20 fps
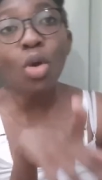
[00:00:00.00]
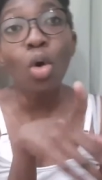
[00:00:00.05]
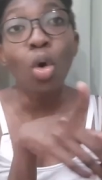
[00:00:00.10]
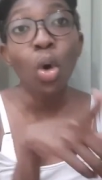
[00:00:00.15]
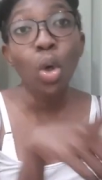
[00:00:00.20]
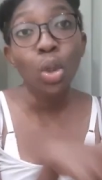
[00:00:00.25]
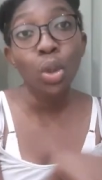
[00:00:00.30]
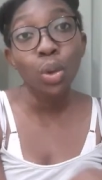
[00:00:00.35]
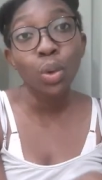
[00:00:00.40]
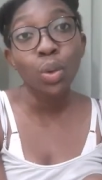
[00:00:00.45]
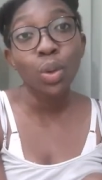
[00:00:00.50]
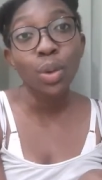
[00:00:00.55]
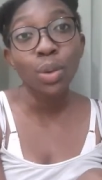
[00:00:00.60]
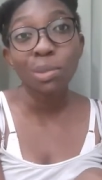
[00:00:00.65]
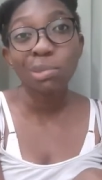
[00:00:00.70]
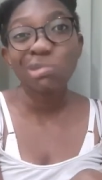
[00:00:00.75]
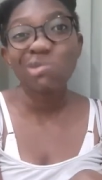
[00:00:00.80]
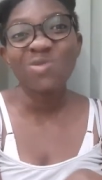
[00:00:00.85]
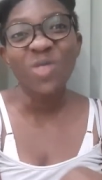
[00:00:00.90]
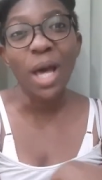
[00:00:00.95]
although
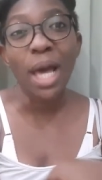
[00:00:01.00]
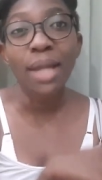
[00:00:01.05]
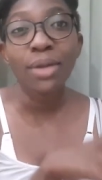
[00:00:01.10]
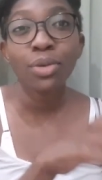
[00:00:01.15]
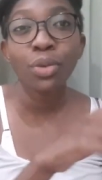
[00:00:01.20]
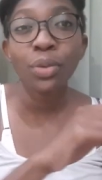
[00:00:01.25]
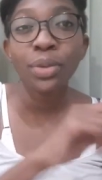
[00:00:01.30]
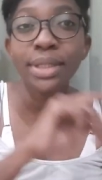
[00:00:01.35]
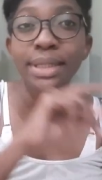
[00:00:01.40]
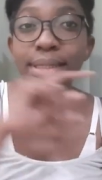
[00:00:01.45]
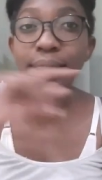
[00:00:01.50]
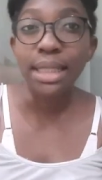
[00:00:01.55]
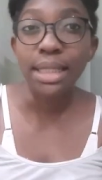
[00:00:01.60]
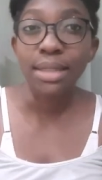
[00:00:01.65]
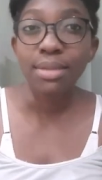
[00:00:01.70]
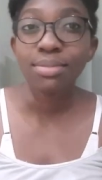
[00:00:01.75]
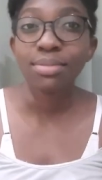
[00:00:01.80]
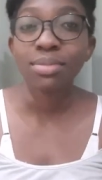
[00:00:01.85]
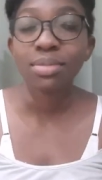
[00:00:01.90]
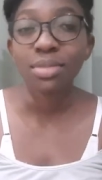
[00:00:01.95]
i had no
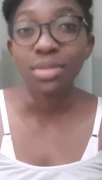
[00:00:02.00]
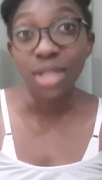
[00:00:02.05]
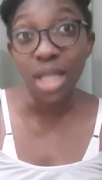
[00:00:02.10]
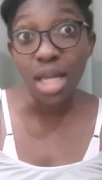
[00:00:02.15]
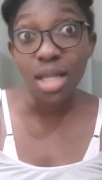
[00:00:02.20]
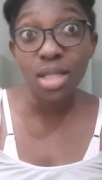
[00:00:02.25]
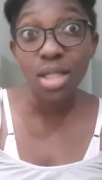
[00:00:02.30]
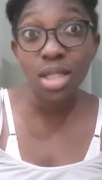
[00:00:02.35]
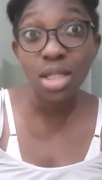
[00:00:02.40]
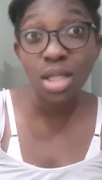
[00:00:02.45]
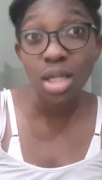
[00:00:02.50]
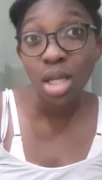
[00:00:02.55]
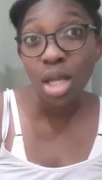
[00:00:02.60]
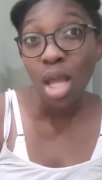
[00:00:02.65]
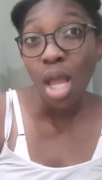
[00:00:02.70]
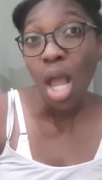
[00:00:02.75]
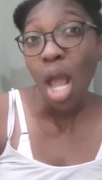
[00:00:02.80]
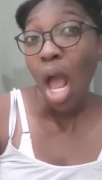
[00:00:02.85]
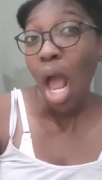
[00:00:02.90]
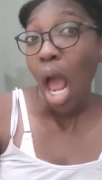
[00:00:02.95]
internet
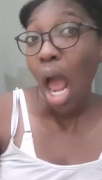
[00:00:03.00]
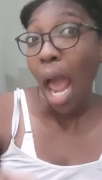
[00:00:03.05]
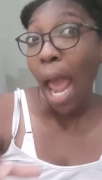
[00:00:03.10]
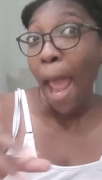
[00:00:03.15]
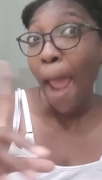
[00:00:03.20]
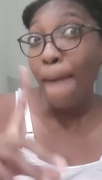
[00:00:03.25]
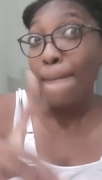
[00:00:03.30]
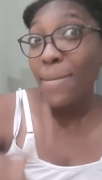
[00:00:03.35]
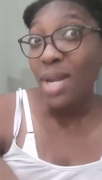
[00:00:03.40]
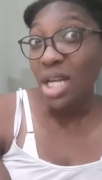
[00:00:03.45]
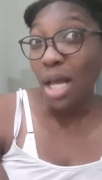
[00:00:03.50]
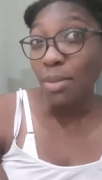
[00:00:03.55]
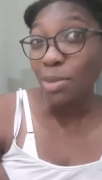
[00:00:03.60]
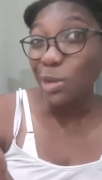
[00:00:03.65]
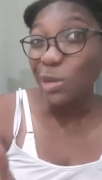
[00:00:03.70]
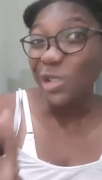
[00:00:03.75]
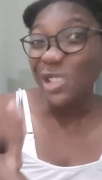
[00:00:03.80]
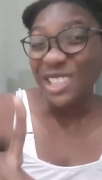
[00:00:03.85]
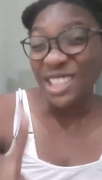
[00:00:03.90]
and my laptop